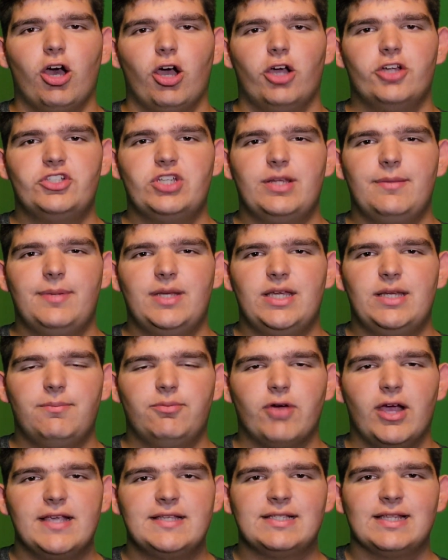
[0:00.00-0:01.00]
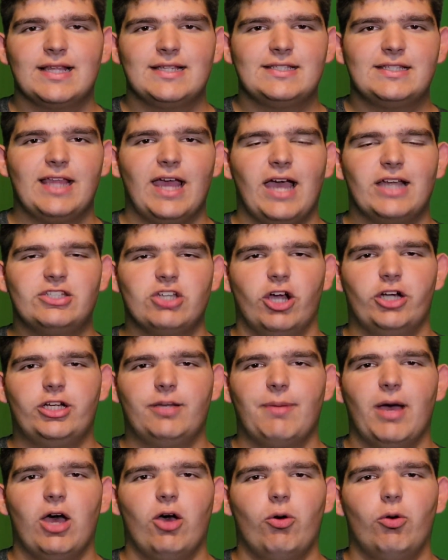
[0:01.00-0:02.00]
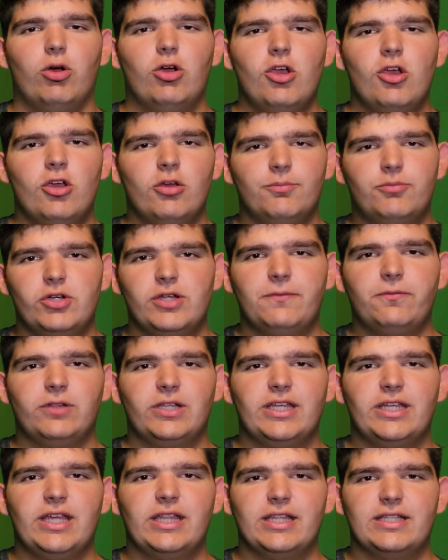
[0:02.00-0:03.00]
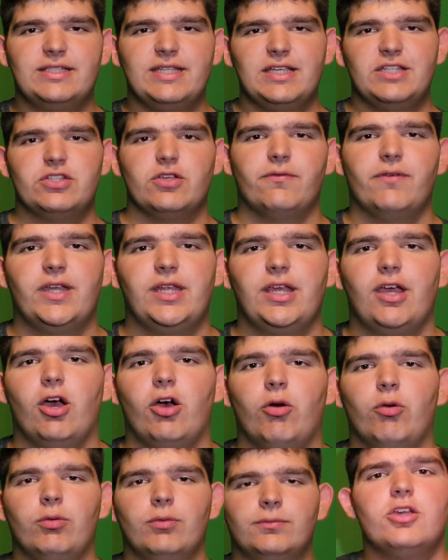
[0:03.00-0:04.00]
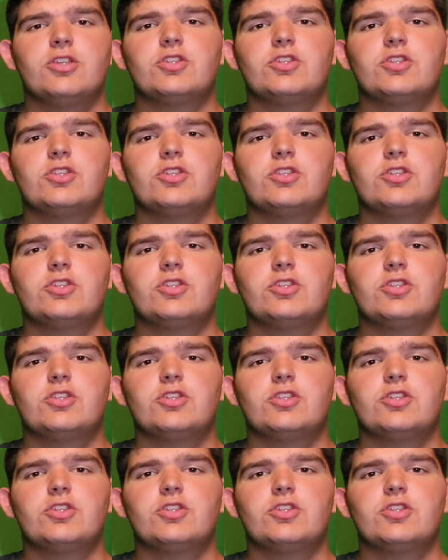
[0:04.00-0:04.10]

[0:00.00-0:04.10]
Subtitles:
RGB bracelets that I talked about briefly in the teaser video.